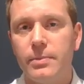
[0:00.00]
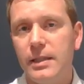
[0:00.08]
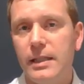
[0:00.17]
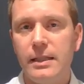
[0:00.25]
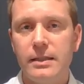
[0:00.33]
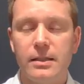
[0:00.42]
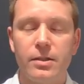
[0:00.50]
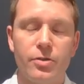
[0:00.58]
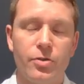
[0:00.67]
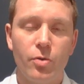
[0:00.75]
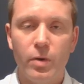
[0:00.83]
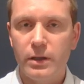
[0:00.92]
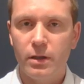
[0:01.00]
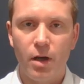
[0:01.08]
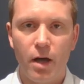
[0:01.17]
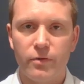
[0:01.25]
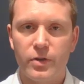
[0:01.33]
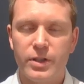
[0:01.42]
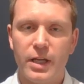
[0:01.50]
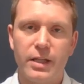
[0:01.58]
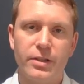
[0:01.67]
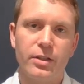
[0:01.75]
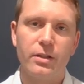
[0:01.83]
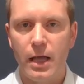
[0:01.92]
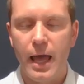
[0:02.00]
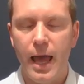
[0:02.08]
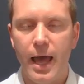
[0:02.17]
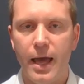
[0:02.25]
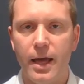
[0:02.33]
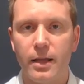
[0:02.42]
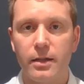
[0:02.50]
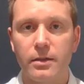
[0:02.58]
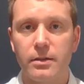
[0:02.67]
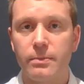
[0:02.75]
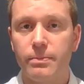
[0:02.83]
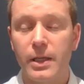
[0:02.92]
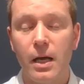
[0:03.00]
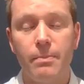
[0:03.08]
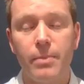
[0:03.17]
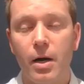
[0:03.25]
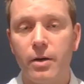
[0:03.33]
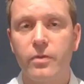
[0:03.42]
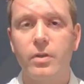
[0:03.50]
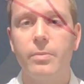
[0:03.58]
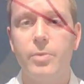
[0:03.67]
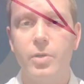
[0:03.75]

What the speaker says: please join the conversation and become part of the